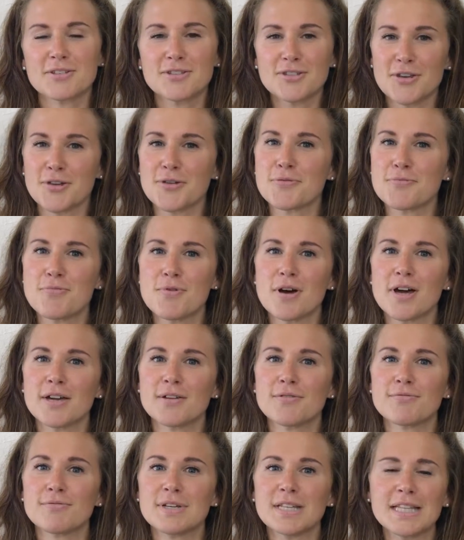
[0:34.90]
So what
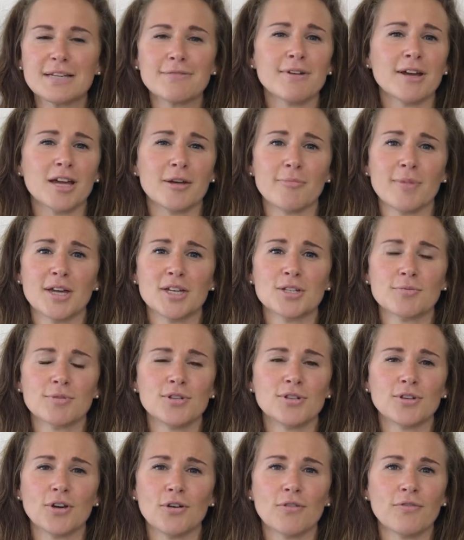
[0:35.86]
I'd really recommend
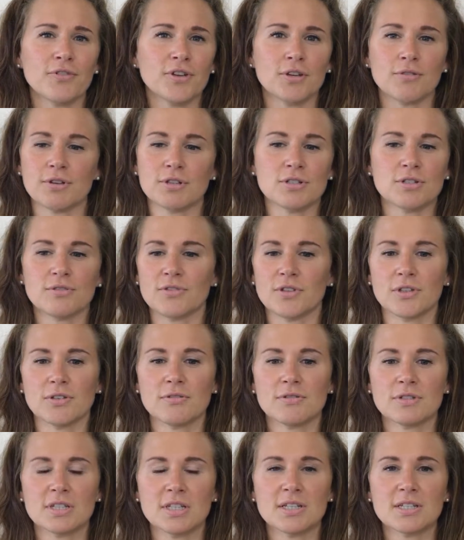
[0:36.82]
when you go for your
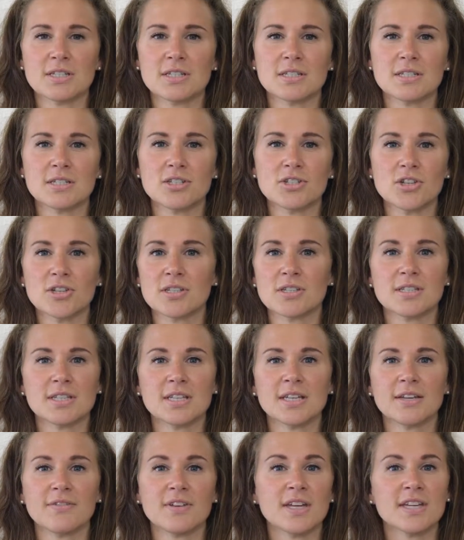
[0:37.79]
interviews is to just
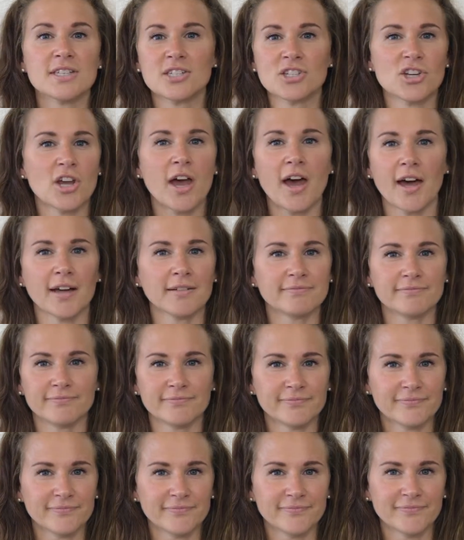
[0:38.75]
think of it as a chat.
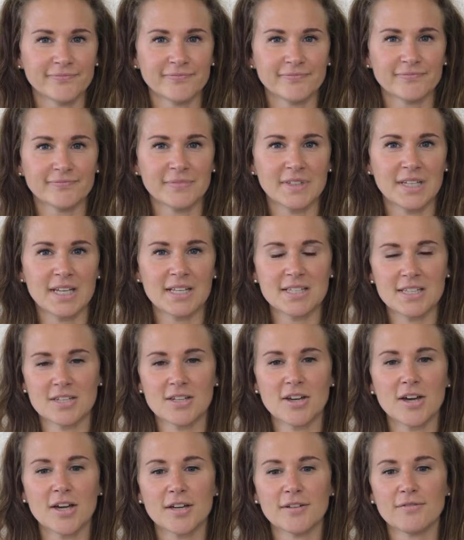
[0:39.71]
It's
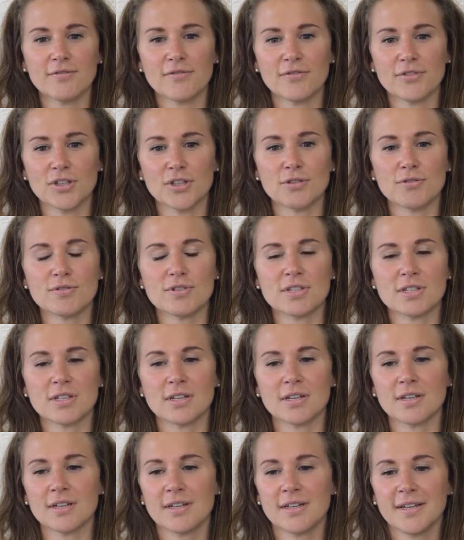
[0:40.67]
a time for you
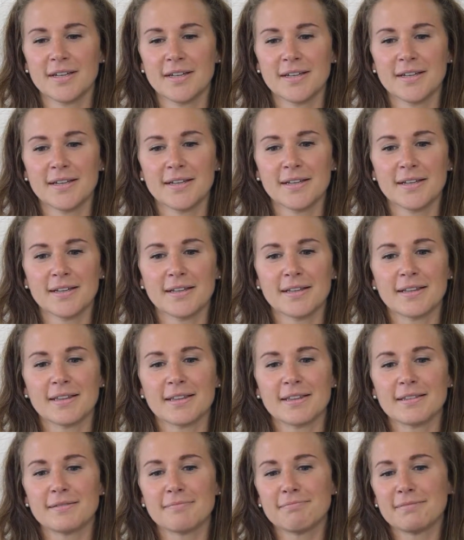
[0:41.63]
to
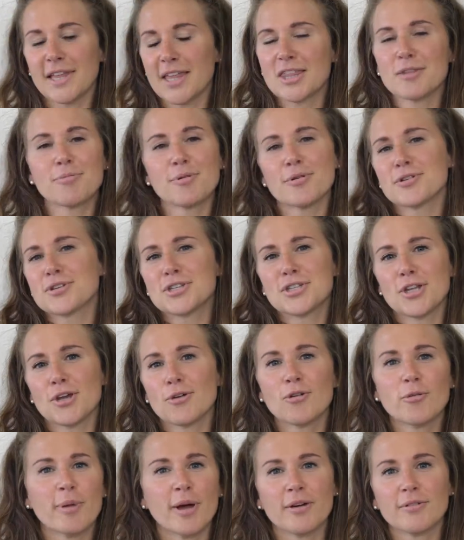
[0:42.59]
let the person
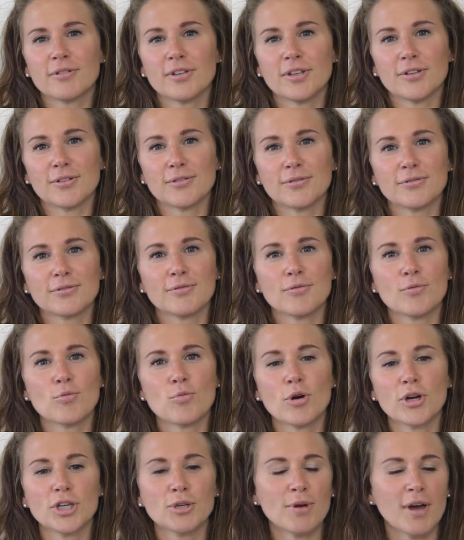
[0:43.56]
know about you,
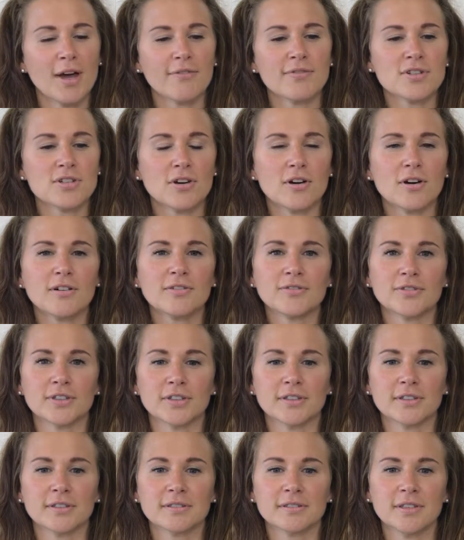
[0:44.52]
what you have to
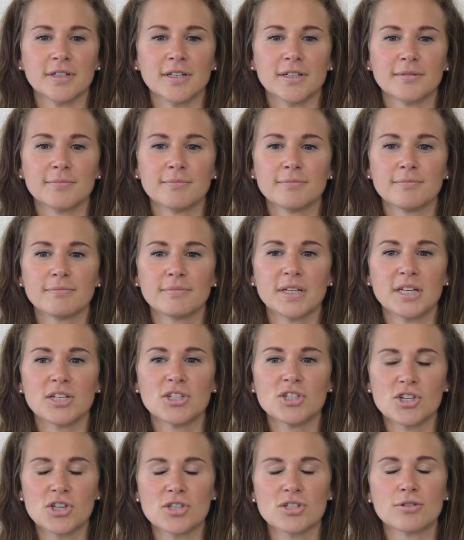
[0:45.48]
offer,
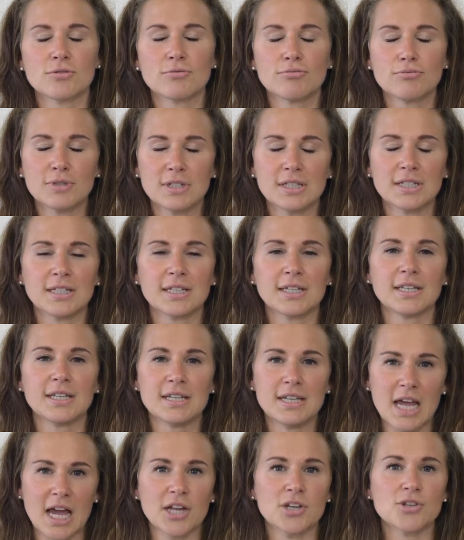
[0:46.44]
in just a really
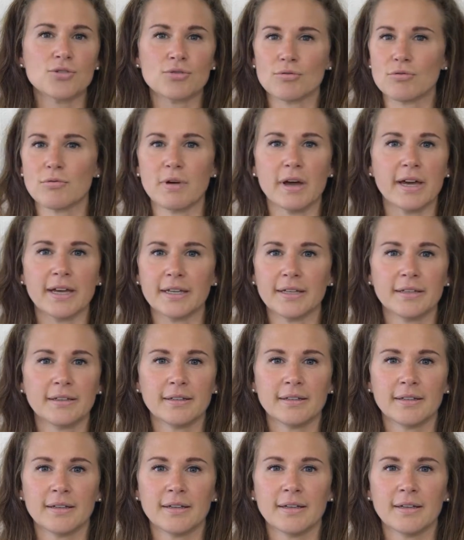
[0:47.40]
natural way.